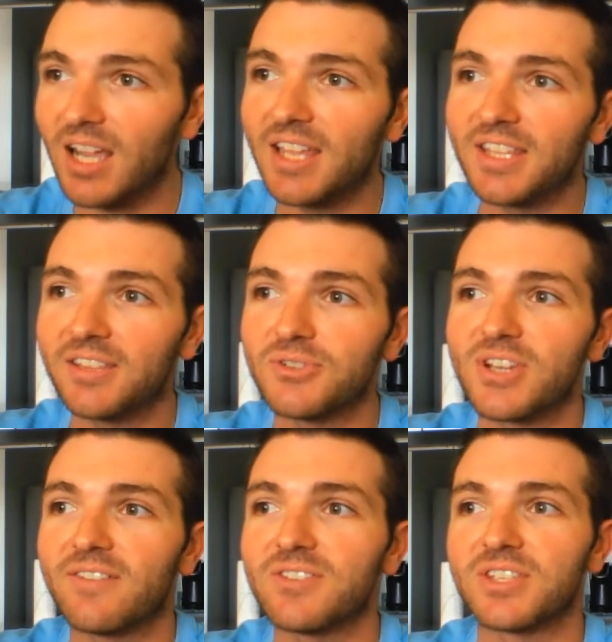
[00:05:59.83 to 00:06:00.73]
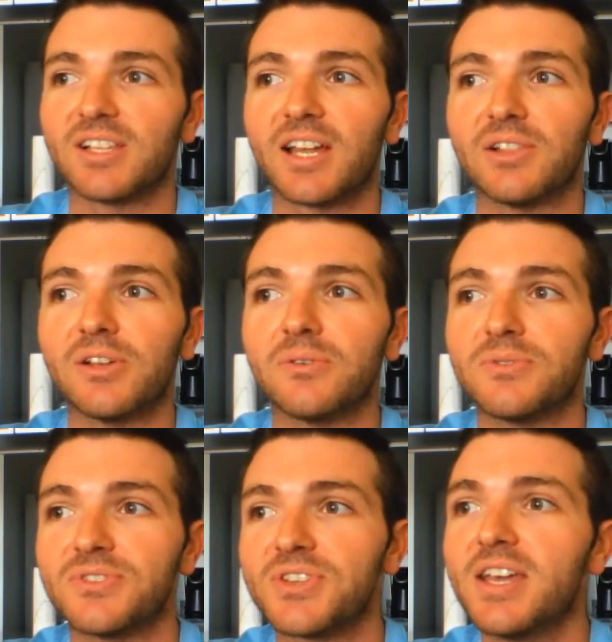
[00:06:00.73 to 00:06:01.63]
And then there's obviously a lot of
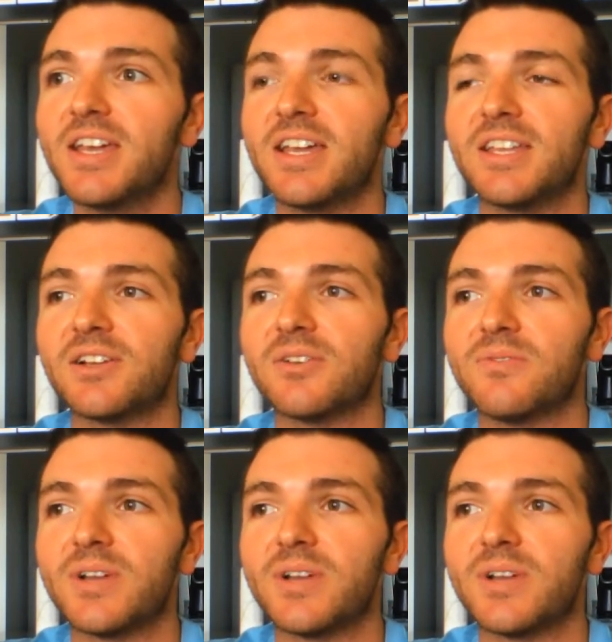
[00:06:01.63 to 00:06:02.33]
loans in there